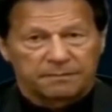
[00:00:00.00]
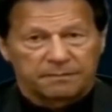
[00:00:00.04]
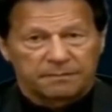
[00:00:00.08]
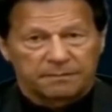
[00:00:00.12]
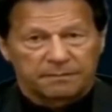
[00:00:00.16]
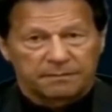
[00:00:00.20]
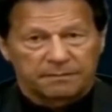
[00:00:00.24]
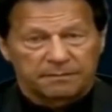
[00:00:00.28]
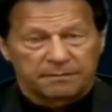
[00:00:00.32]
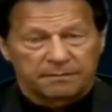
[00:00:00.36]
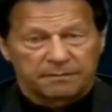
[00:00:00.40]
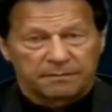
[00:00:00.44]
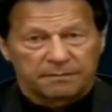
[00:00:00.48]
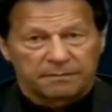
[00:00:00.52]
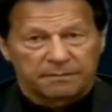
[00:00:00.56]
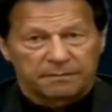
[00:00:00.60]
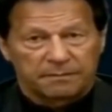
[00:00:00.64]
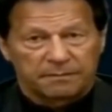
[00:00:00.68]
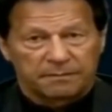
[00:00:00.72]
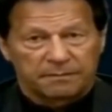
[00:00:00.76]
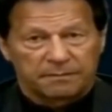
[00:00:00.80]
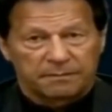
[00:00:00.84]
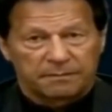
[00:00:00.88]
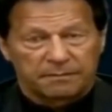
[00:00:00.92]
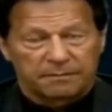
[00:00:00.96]

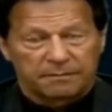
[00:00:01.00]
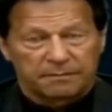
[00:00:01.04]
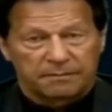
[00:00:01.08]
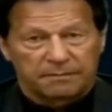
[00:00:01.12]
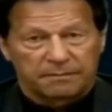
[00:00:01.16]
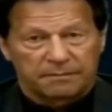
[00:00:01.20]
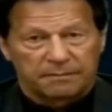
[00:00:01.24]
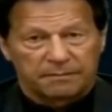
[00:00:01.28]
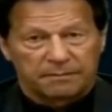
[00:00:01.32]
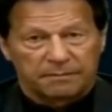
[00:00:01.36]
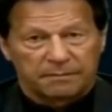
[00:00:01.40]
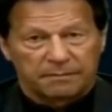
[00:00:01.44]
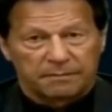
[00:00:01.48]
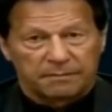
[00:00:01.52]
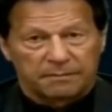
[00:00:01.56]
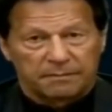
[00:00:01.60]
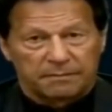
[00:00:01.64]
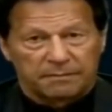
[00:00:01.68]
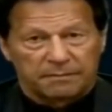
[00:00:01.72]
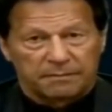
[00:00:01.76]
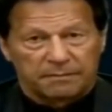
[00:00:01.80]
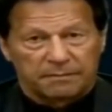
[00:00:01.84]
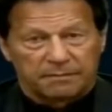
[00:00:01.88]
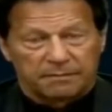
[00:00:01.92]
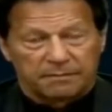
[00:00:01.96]

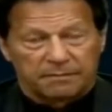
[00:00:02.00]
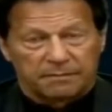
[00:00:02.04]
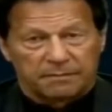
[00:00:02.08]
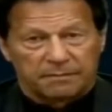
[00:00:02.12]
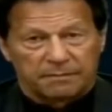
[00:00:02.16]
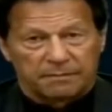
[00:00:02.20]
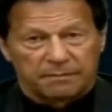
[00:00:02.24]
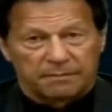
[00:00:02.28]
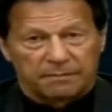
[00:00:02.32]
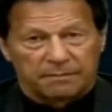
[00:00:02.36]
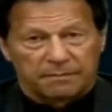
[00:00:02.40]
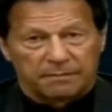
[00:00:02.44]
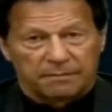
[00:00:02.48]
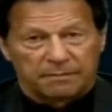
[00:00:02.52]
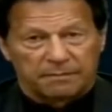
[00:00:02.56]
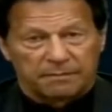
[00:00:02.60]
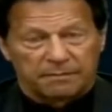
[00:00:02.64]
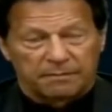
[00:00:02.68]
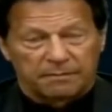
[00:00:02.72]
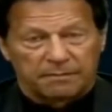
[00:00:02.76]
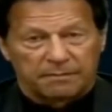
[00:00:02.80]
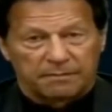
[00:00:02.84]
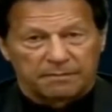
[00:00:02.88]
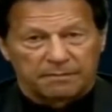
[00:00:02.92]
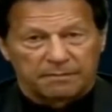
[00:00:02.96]

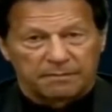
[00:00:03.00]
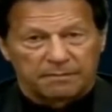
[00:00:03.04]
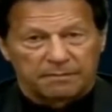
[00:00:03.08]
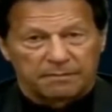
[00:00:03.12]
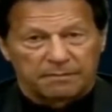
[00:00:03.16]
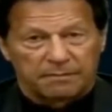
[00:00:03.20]
This person isn't speaking.